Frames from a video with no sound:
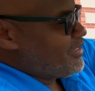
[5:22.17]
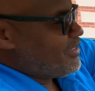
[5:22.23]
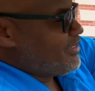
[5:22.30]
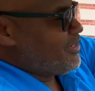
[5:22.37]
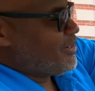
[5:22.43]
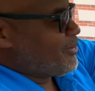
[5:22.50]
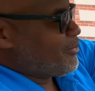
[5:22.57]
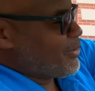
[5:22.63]

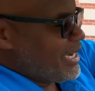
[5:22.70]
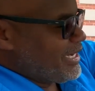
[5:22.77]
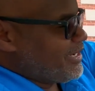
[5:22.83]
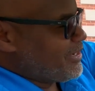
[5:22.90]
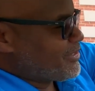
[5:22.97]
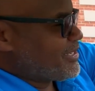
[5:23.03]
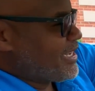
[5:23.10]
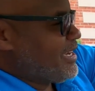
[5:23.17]

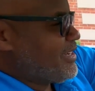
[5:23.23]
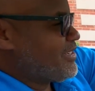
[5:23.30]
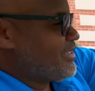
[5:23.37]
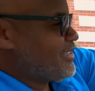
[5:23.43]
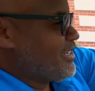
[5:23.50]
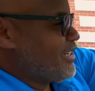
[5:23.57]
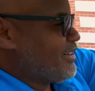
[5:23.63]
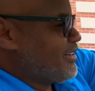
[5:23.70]
radio
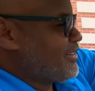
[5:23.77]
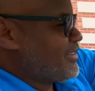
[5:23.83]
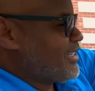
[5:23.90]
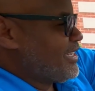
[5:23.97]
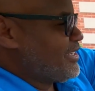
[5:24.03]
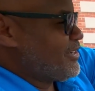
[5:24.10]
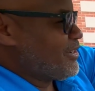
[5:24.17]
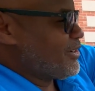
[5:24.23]
stations here
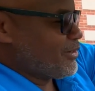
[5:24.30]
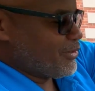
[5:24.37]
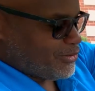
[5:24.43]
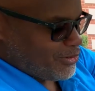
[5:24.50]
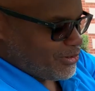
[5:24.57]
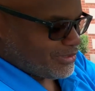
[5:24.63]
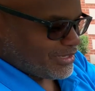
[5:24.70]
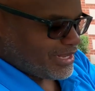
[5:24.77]
that you can
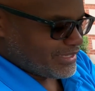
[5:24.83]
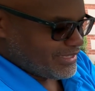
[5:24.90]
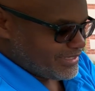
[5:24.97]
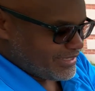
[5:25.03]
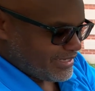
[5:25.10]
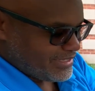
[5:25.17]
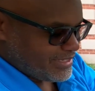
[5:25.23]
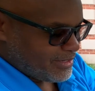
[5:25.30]
control, and all these
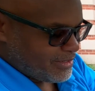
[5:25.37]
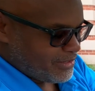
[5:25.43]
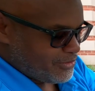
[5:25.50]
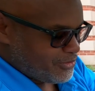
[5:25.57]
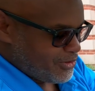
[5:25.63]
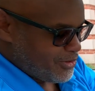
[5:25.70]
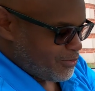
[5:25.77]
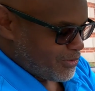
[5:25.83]
things you can
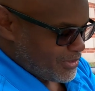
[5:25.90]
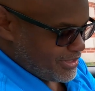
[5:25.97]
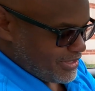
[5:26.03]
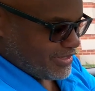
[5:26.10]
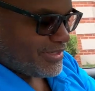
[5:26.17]
control with this